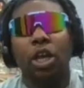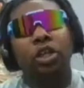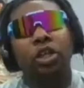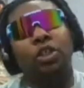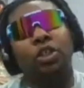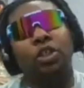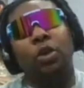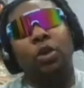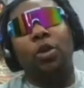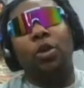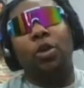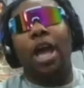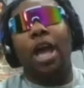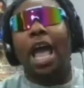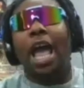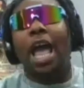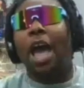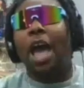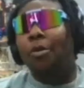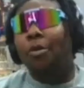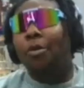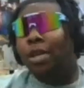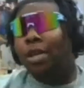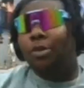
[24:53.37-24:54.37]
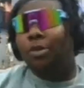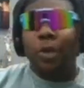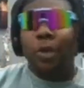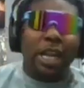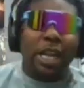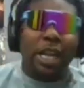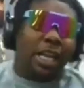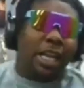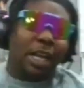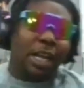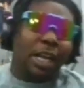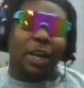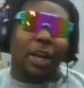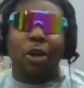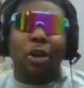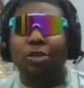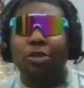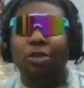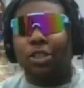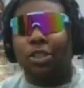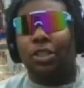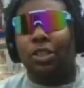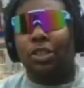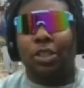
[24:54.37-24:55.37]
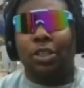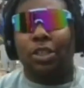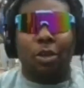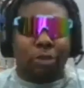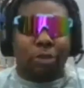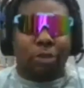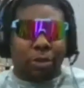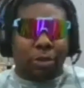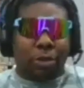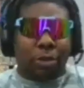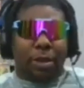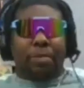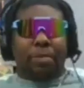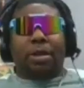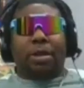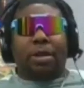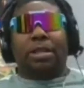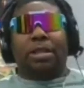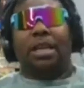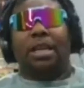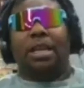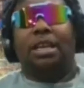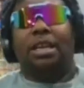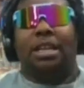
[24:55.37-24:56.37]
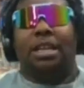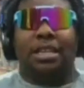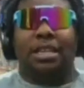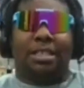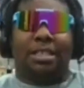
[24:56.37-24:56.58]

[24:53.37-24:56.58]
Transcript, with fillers: So how is Whitney Young culture? Talk to me about that.